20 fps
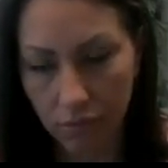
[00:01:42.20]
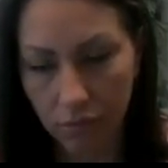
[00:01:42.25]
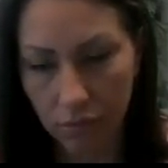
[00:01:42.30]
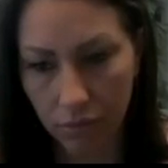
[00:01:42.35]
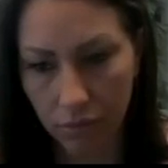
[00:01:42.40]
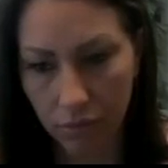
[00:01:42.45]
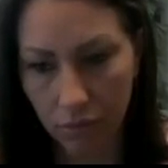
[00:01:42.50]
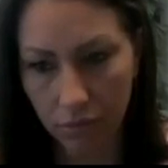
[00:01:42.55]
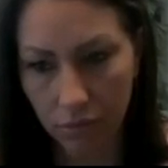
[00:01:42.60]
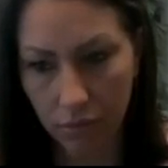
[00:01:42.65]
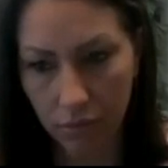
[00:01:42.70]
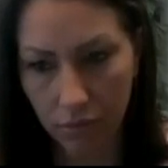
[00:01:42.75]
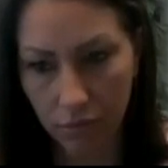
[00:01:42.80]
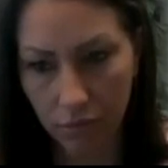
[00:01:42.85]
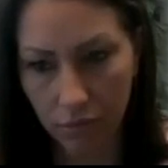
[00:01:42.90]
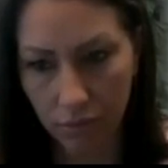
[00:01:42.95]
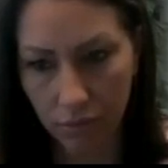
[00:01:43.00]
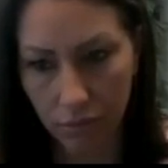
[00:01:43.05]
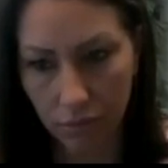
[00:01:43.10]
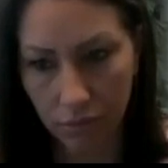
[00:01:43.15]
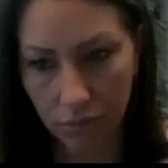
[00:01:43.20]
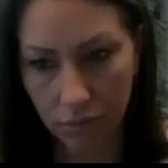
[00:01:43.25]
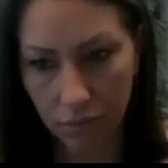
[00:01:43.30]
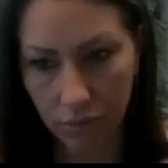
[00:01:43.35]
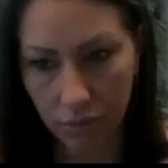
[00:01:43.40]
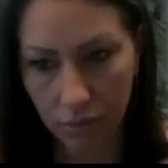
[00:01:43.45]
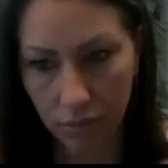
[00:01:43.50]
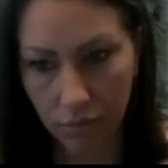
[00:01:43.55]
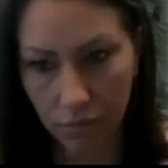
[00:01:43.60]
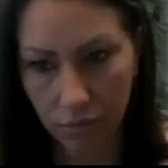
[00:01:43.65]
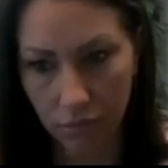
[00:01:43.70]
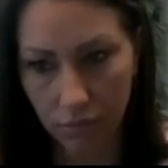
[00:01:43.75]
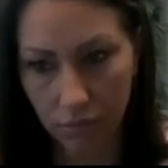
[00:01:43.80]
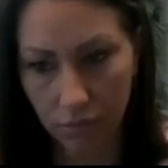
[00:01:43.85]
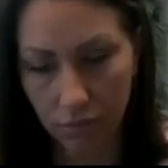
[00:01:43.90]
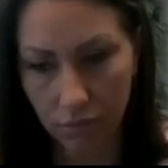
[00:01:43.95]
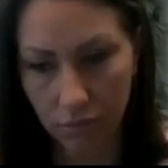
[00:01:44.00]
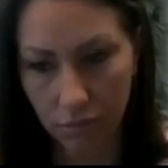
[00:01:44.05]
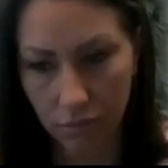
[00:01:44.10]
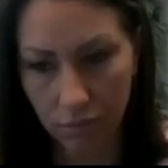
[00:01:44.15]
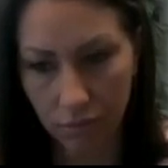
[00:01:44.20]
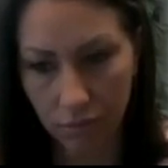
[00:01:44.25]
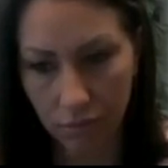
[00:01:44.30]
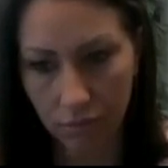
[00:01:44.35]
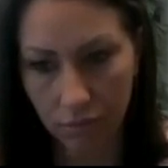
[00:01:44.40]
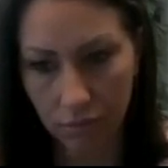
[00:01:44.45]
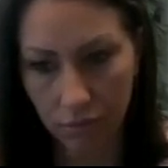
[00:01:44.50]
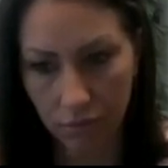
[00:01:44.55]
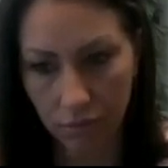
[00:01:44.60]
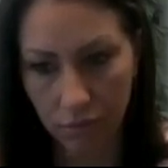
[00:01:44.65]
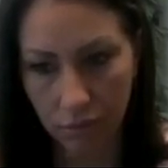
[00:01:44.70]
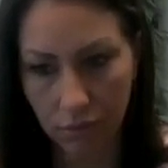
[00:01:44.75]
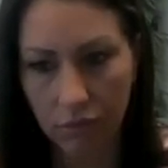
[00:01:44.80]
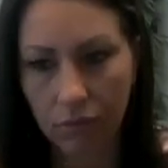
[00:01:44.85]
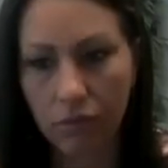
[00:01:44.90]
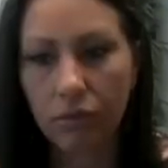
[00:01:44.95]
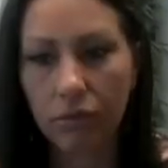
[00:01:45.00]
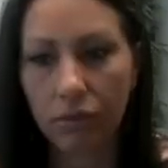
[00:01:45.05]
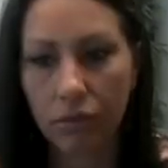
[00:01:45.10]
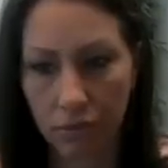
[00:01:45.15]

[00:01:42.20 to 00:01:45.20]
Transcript: No words are spoken by the person on screen.